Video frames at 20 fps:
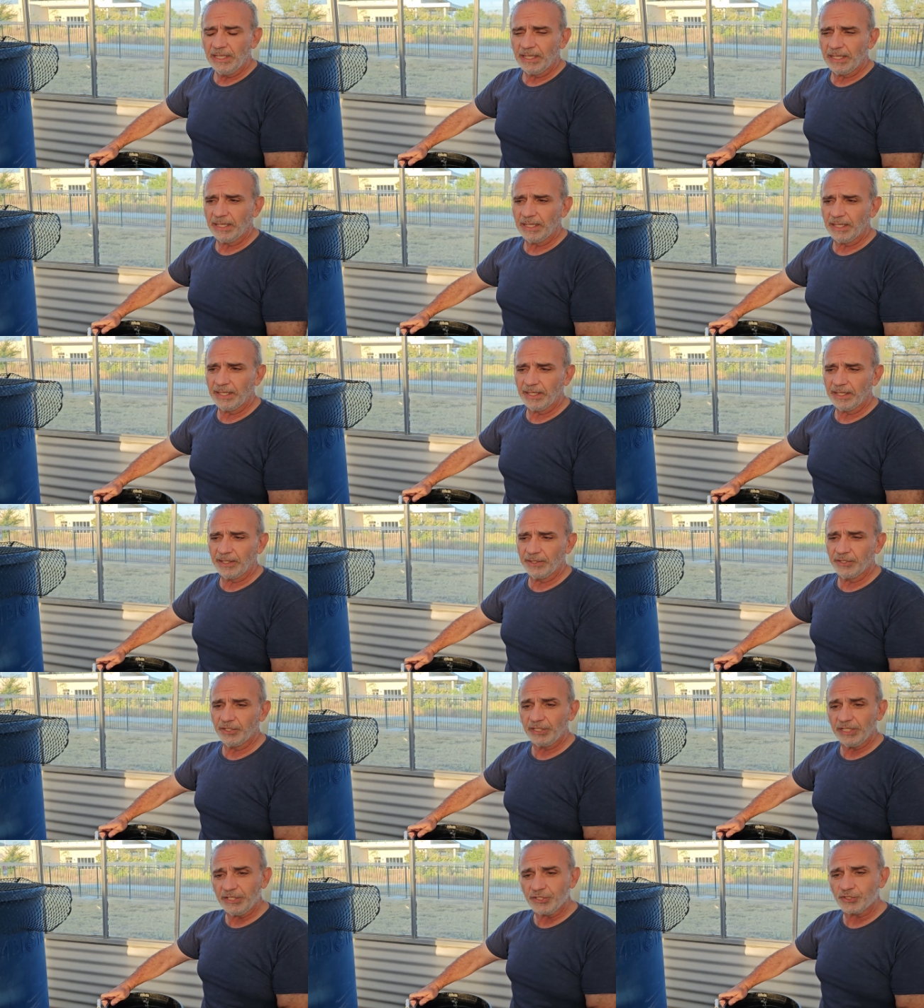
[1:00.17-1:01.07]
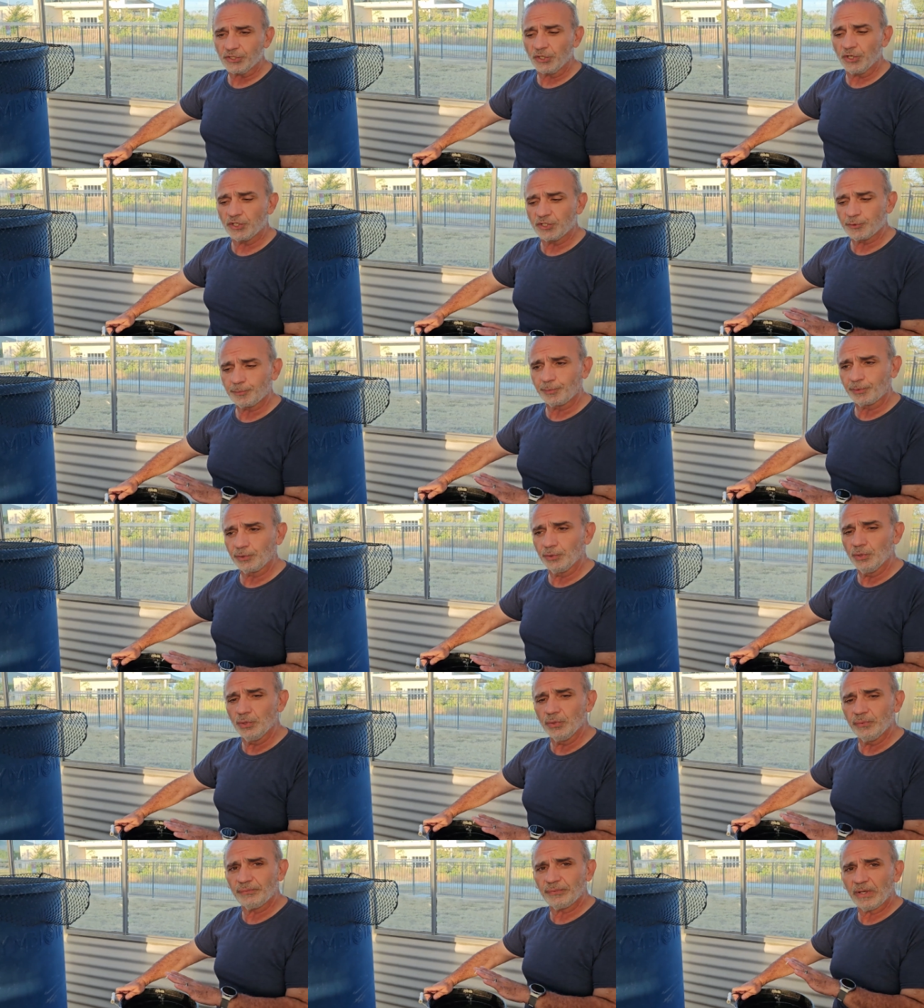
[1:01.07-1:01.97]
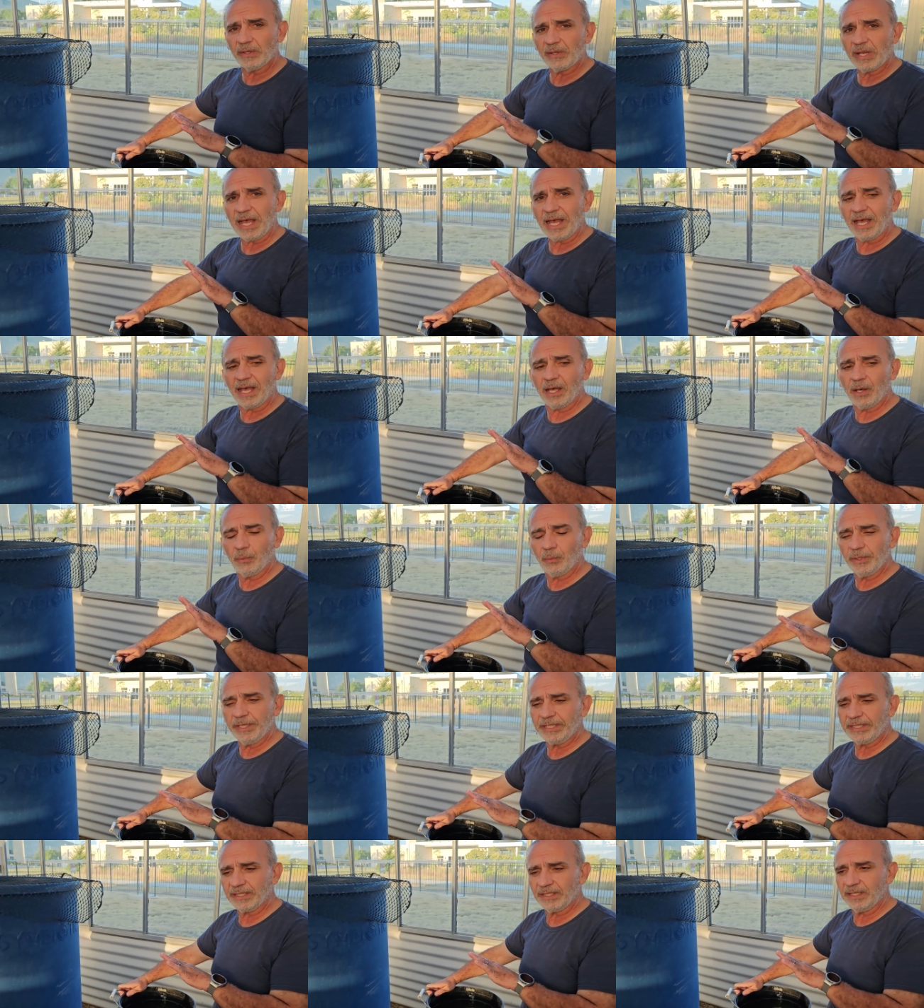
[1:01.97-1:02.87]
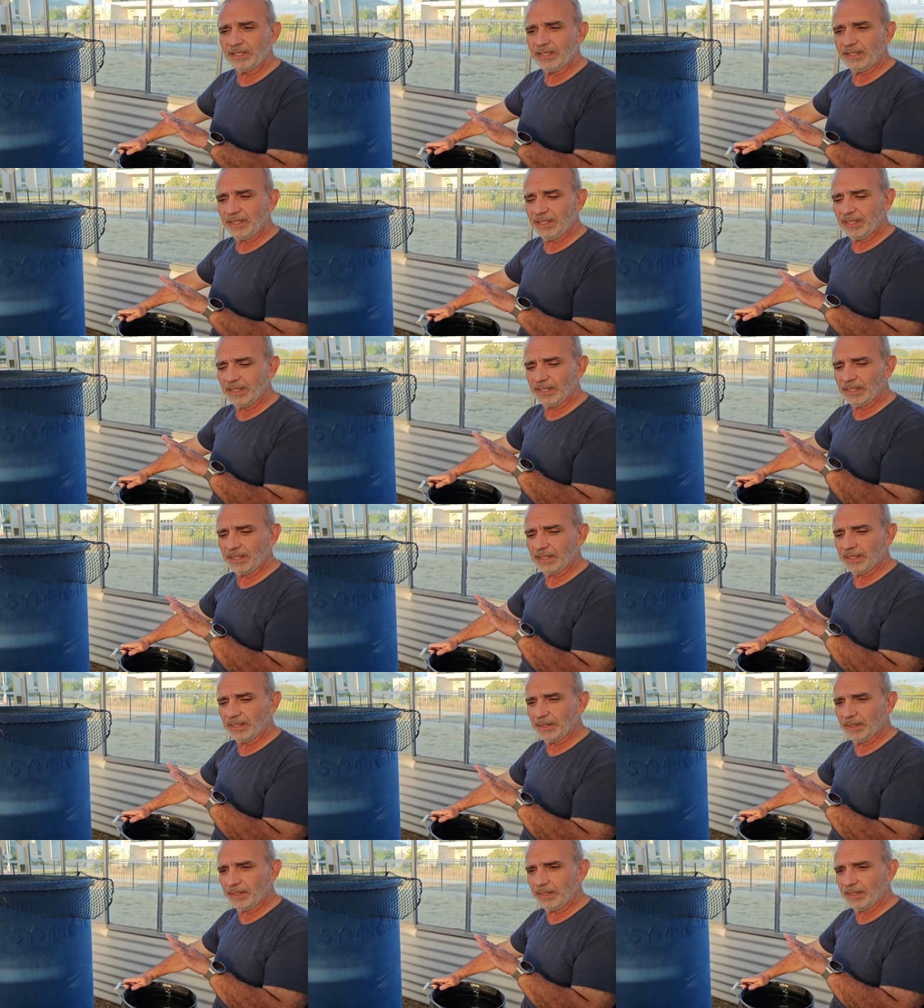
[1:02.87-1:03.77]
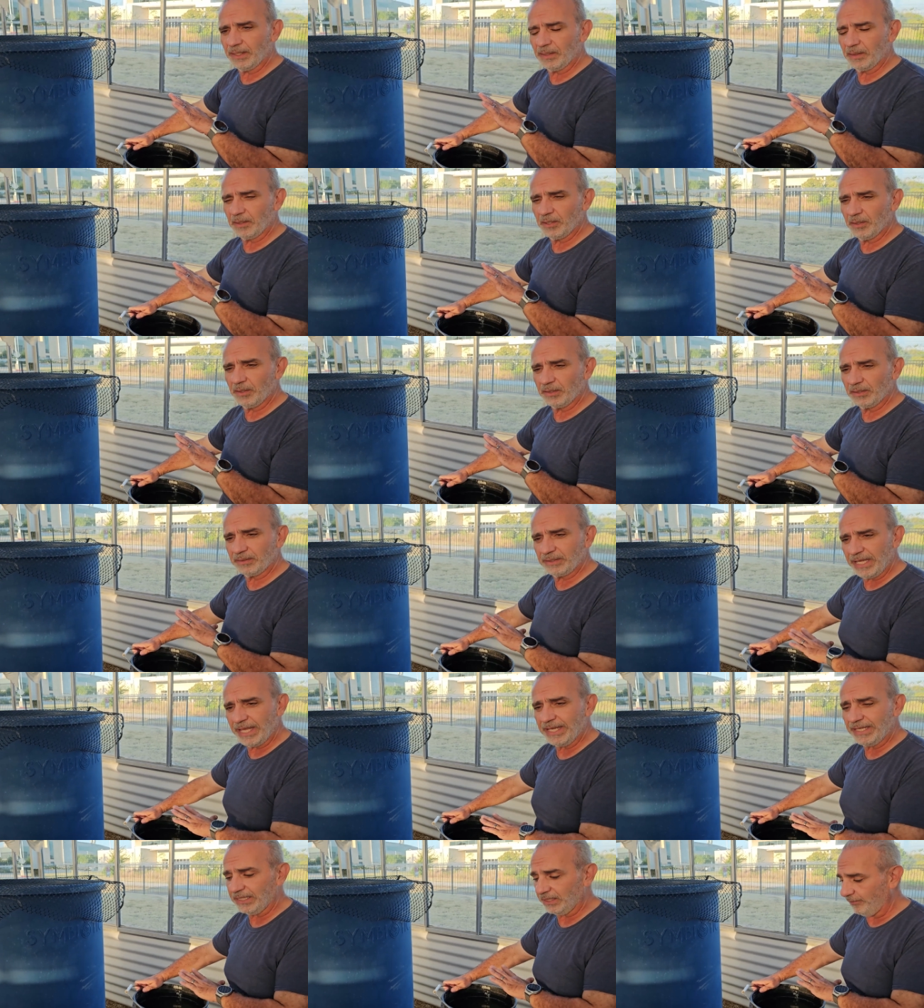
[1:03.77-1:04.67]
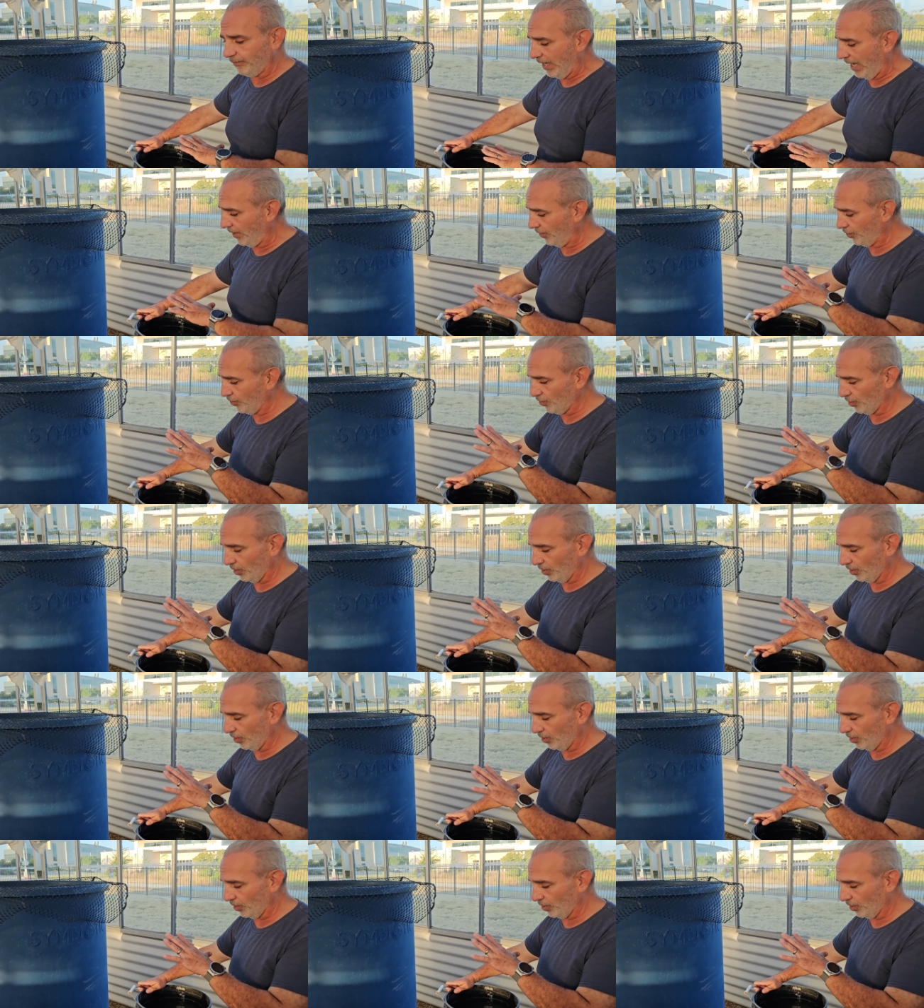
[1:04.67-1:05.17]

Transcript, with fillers: Uh, the research proof on how we can uh, uh, take advantage